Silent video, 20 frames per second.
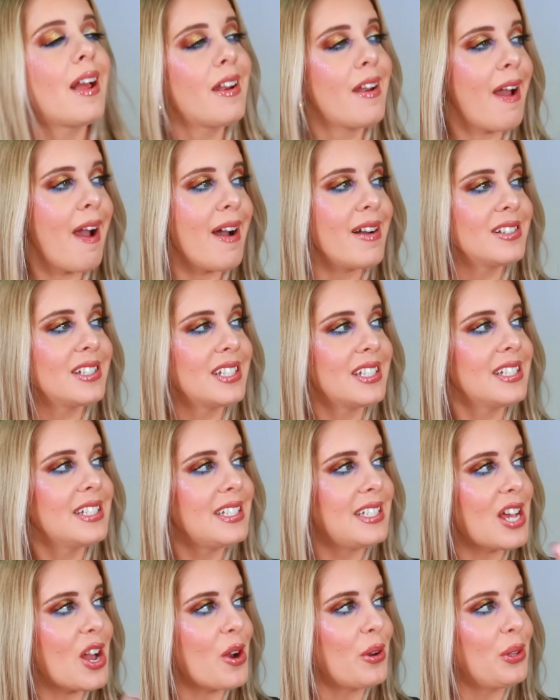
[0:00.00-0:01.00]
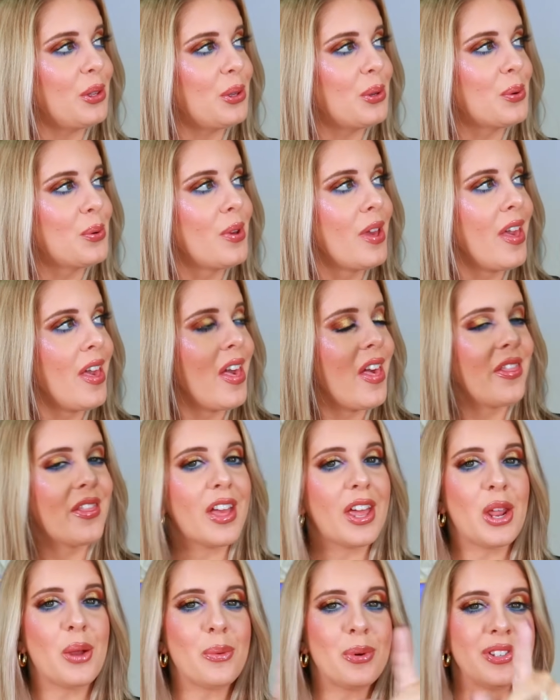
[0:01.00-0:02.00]
I not tell you
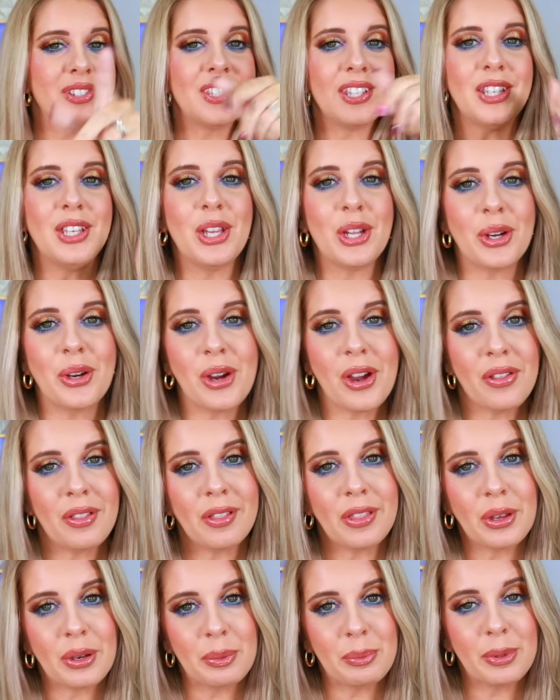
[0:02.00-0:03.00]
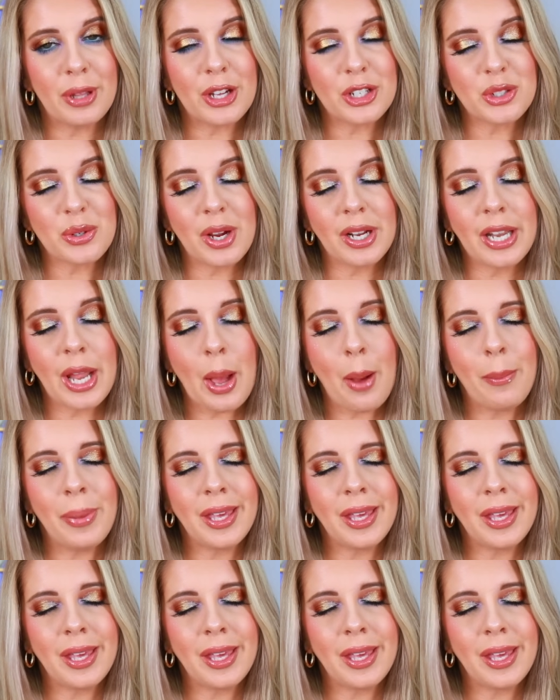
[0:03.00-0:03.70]
that it was the year of the liquor blush right now?